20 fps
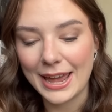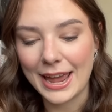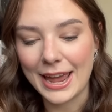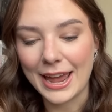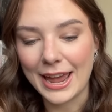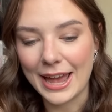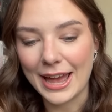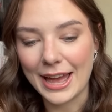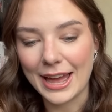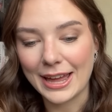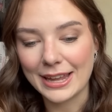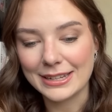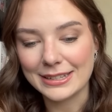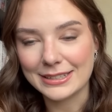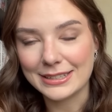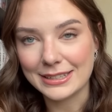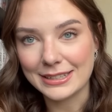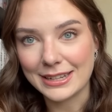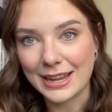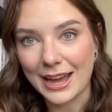
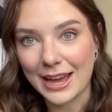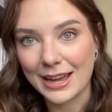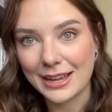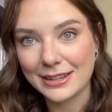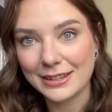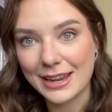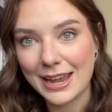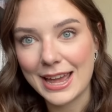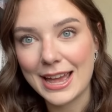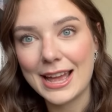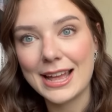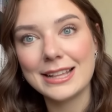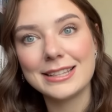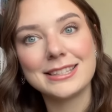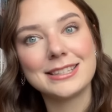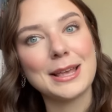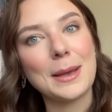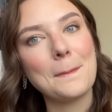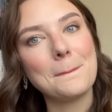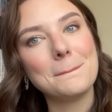And yeah,
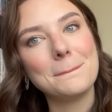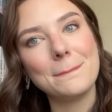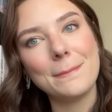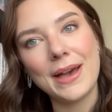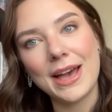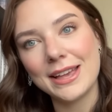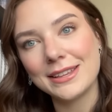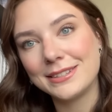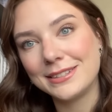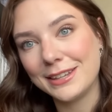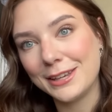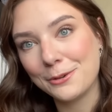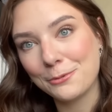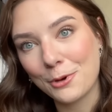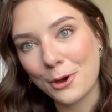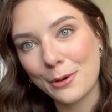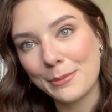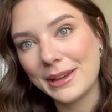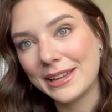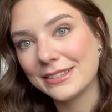it's a messy
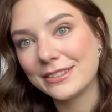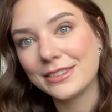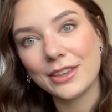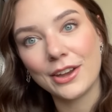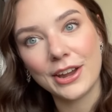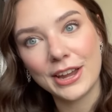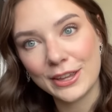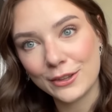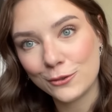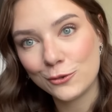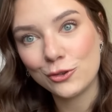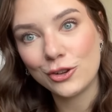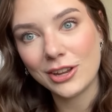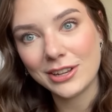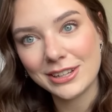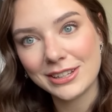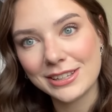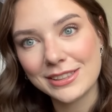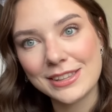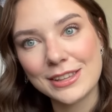romance. There is
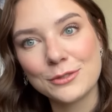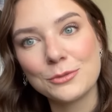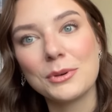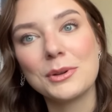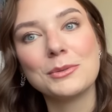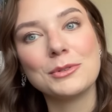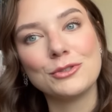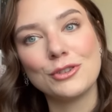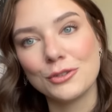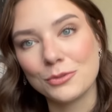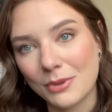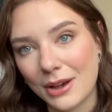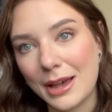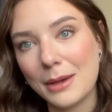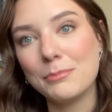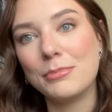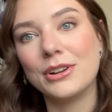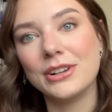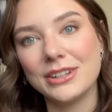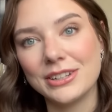cheating in this one, which is why
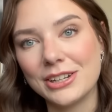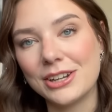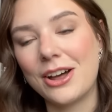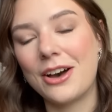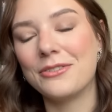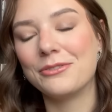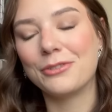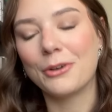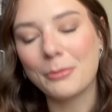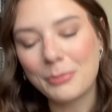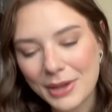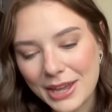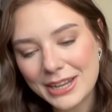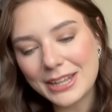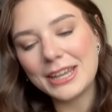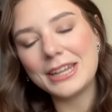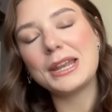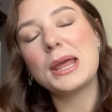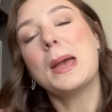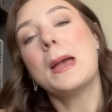I'm putting it on
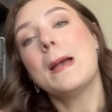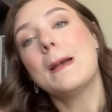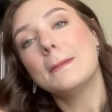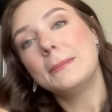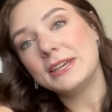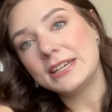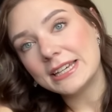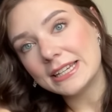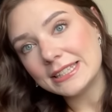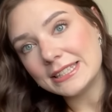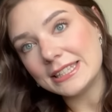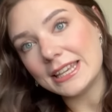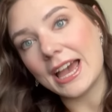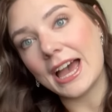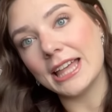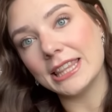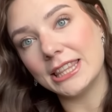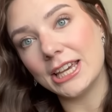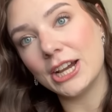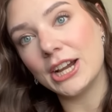forbidden, because
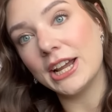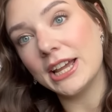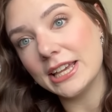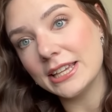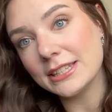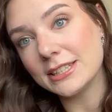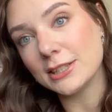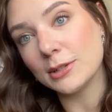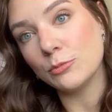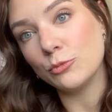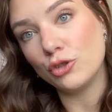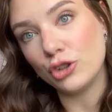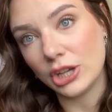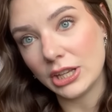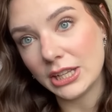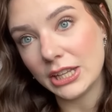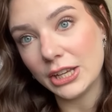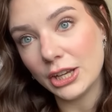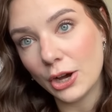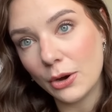yeah, there is some
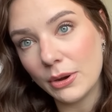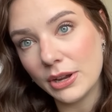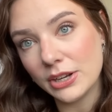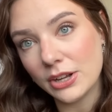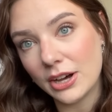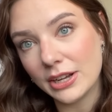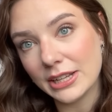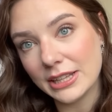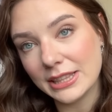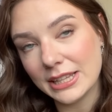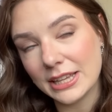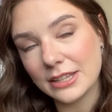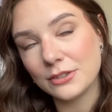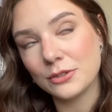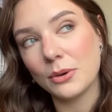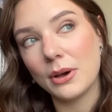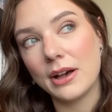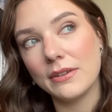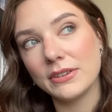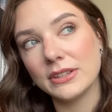cheating going on in this.
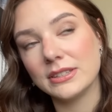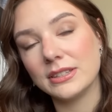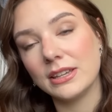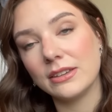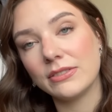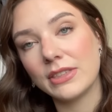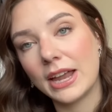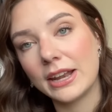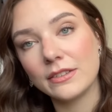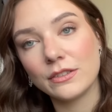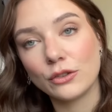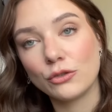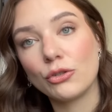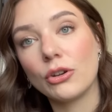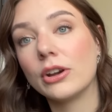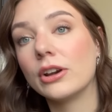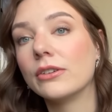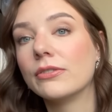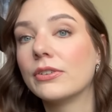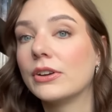So obviously if that is a
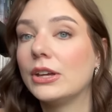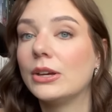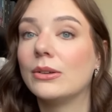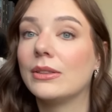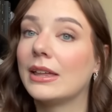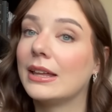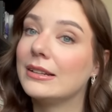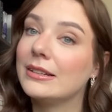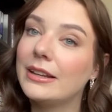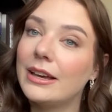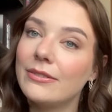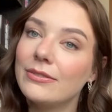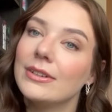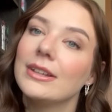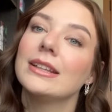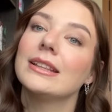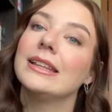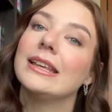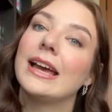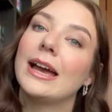trigger for you, then
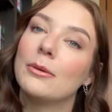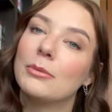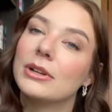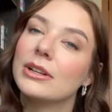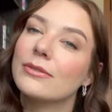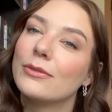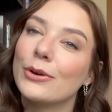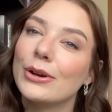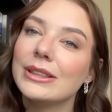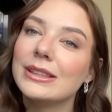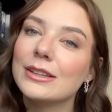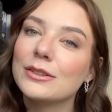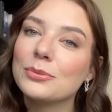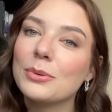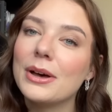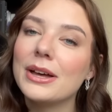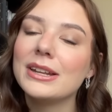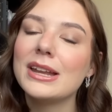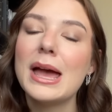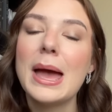definitely I would avoid this
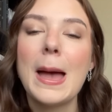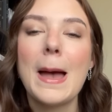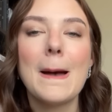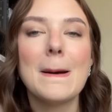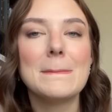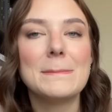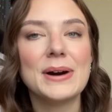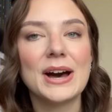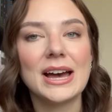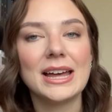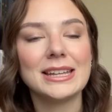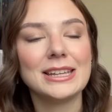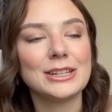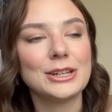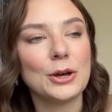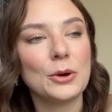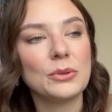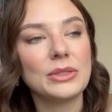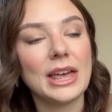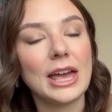one. But you
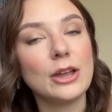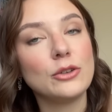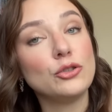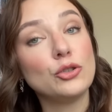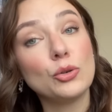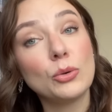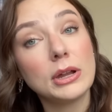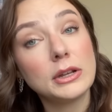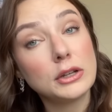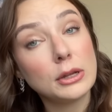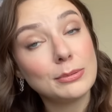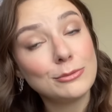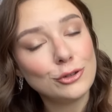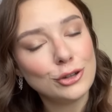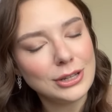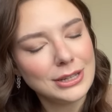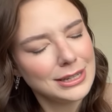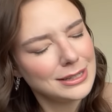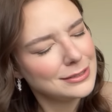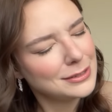know, they do end up
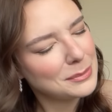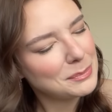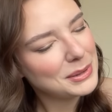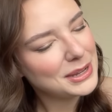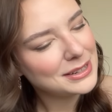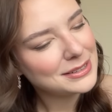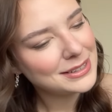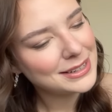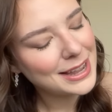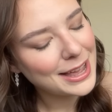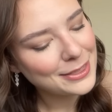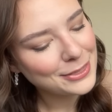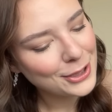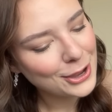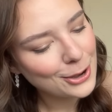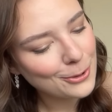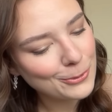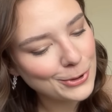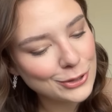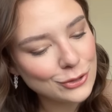cheating to be
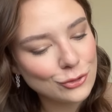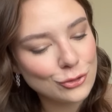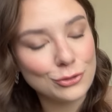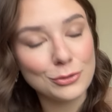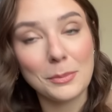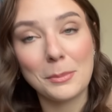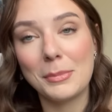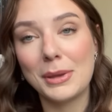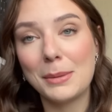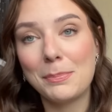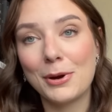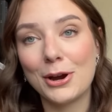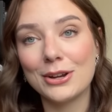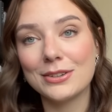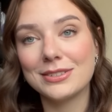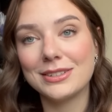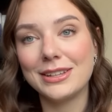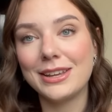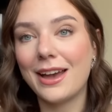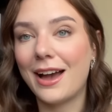together, which me
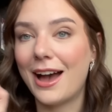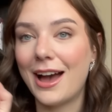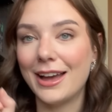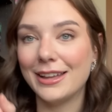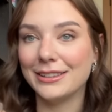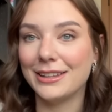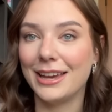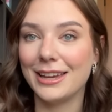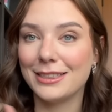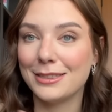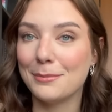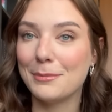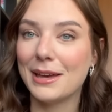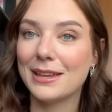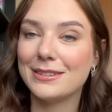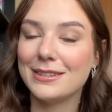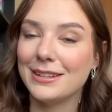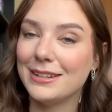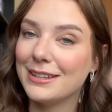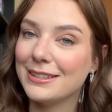personally, I like the
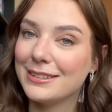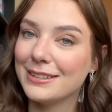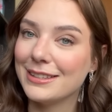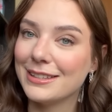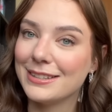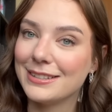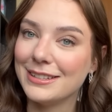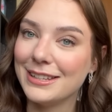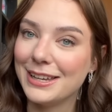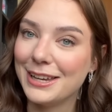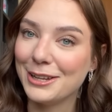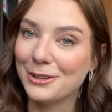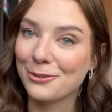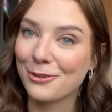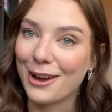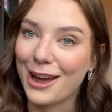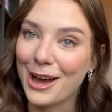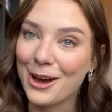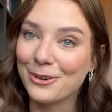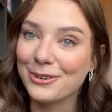messiness and the sneaking
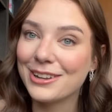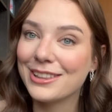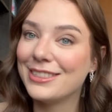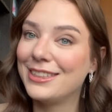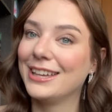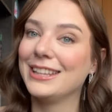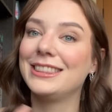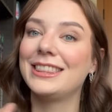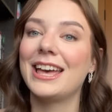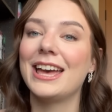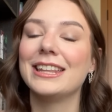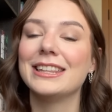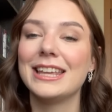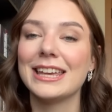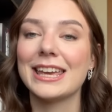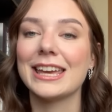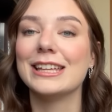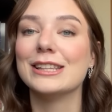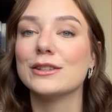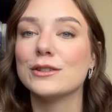around that then
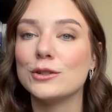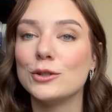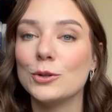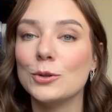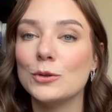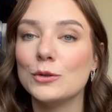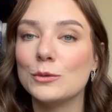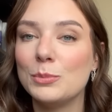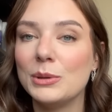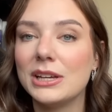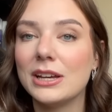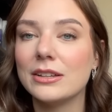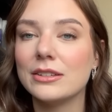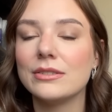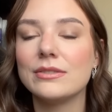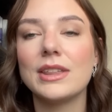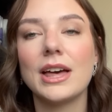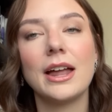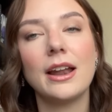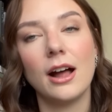like ensues because
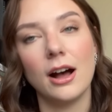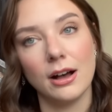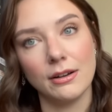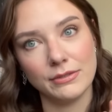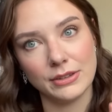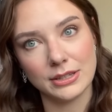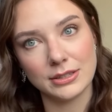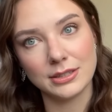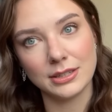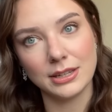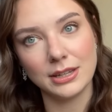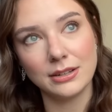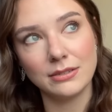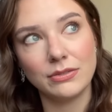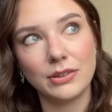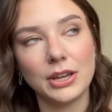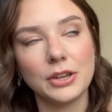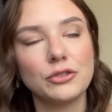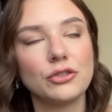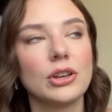of that, obviously in
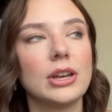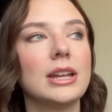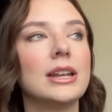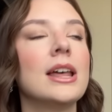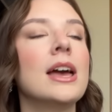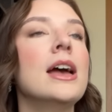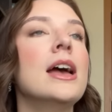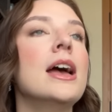fiction.